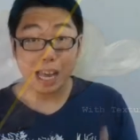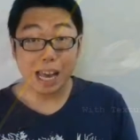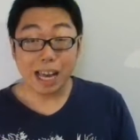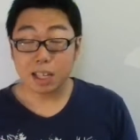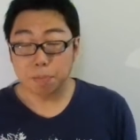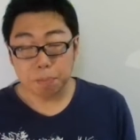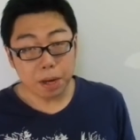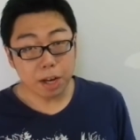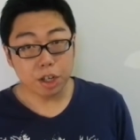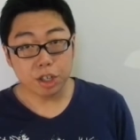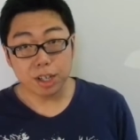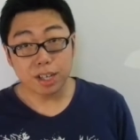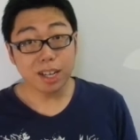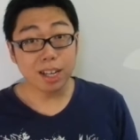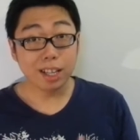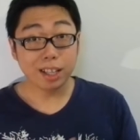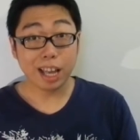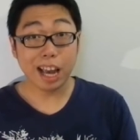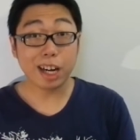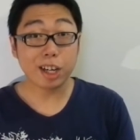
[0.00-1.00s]
As
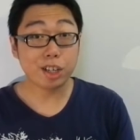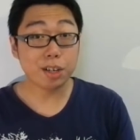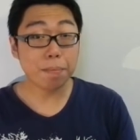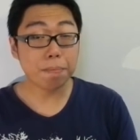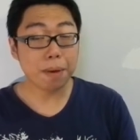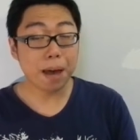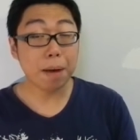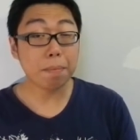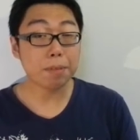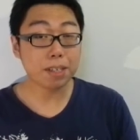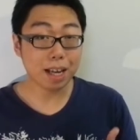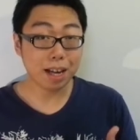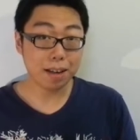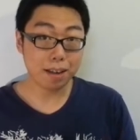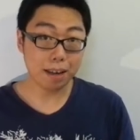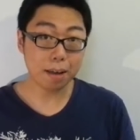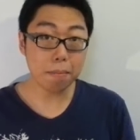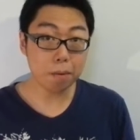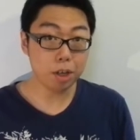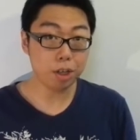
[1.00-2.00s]
mentioned, texture maps are
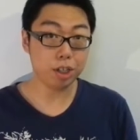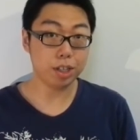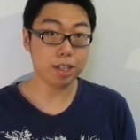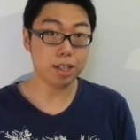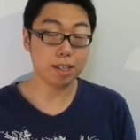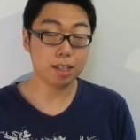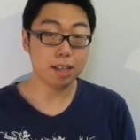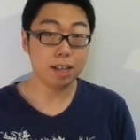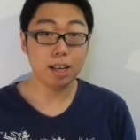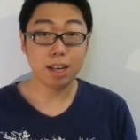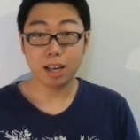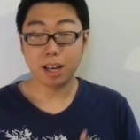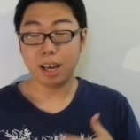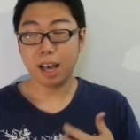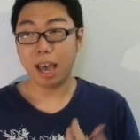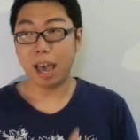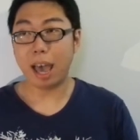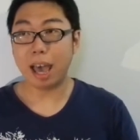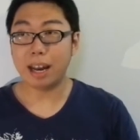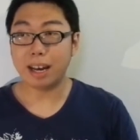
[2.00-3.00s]
images,
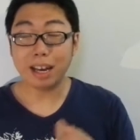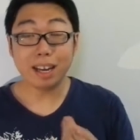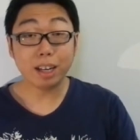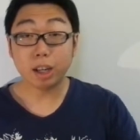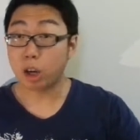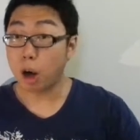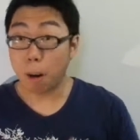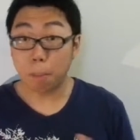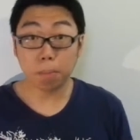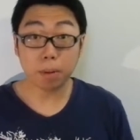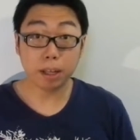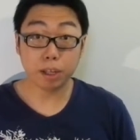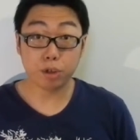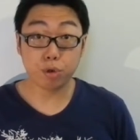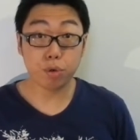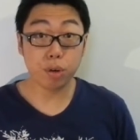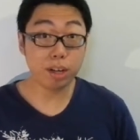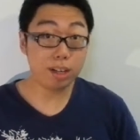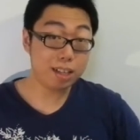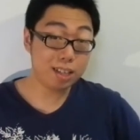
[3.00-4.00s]
and in a
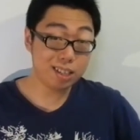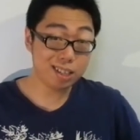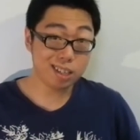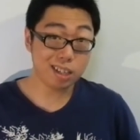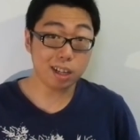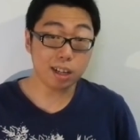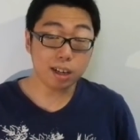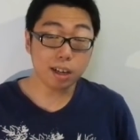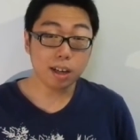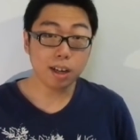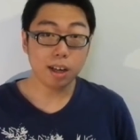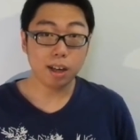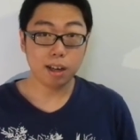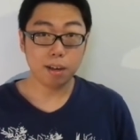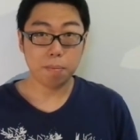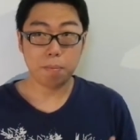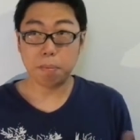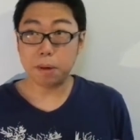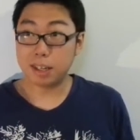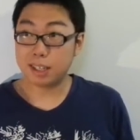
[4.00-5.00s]
complex three D scene,
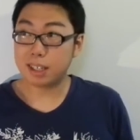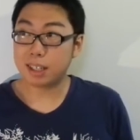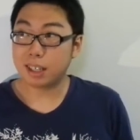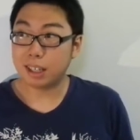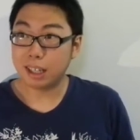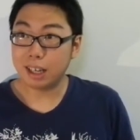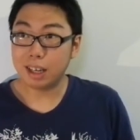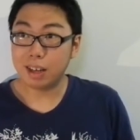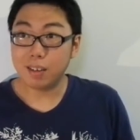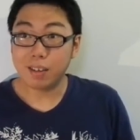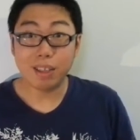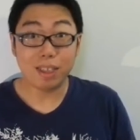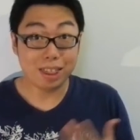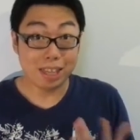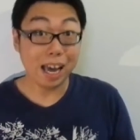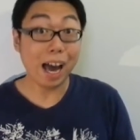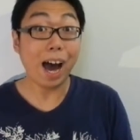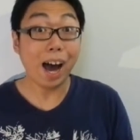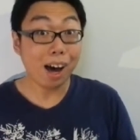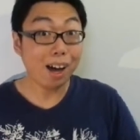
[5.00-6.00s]
basically,
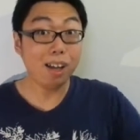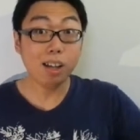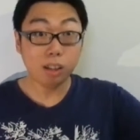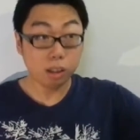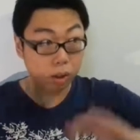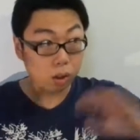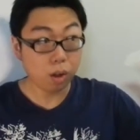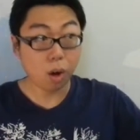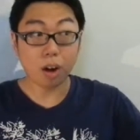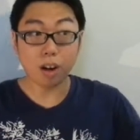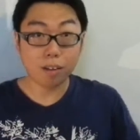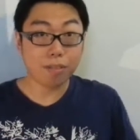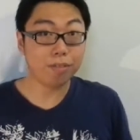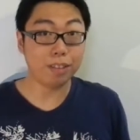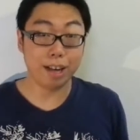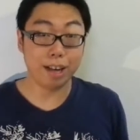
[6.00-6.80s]
there are a lot